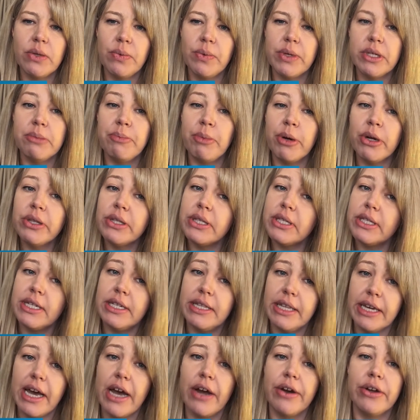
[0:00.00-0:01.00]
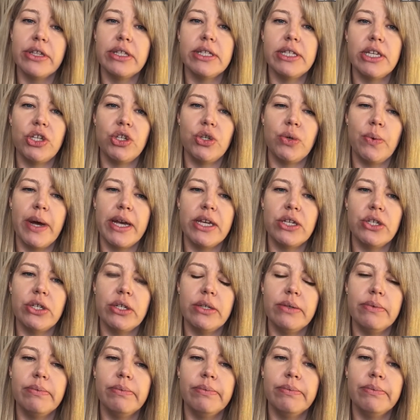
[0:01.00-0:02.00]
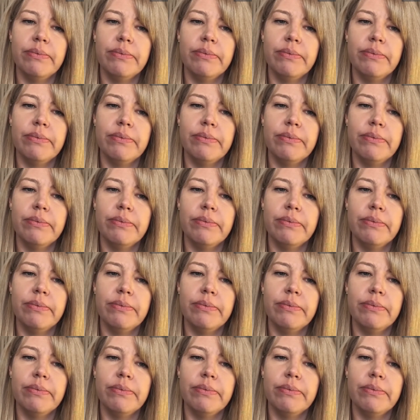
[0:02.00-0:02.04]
response to the current situation.